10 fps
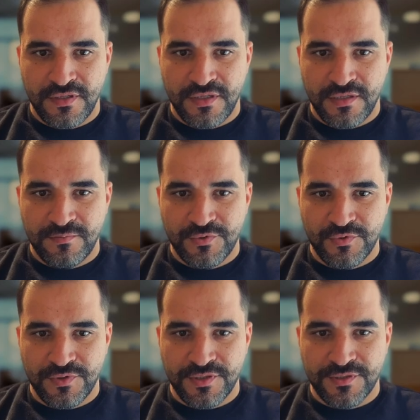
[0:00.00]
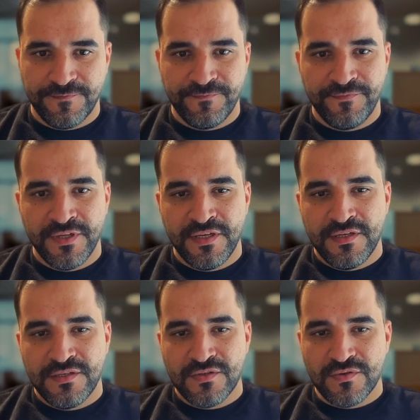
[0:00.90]
up to here.
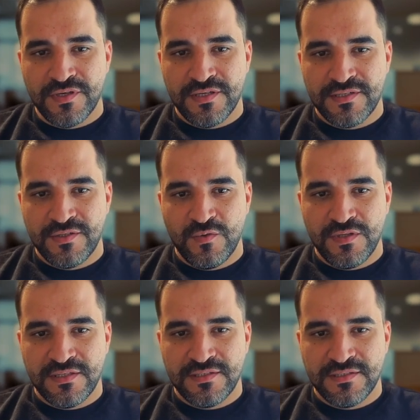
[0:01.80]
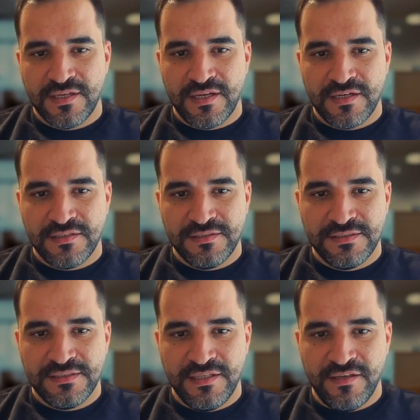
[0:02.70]
So here student's
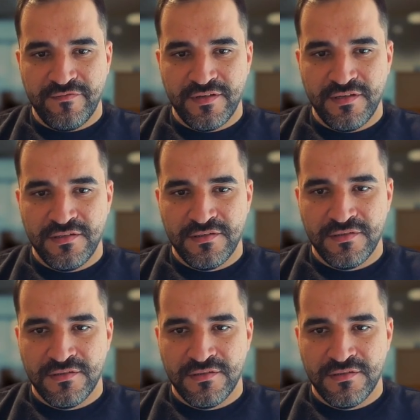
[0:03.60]
current level.